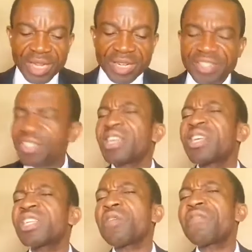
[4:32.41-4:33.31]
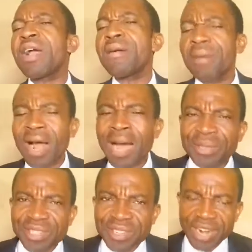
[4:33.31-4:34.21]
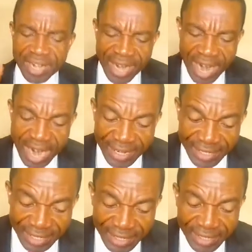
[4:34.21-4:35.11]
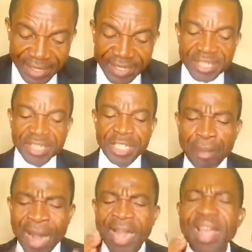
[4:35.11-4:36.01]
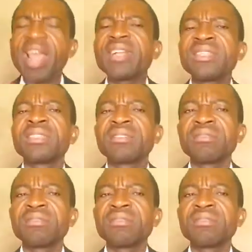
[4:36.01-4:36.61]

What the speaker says: The secret of Abraham's greatness depended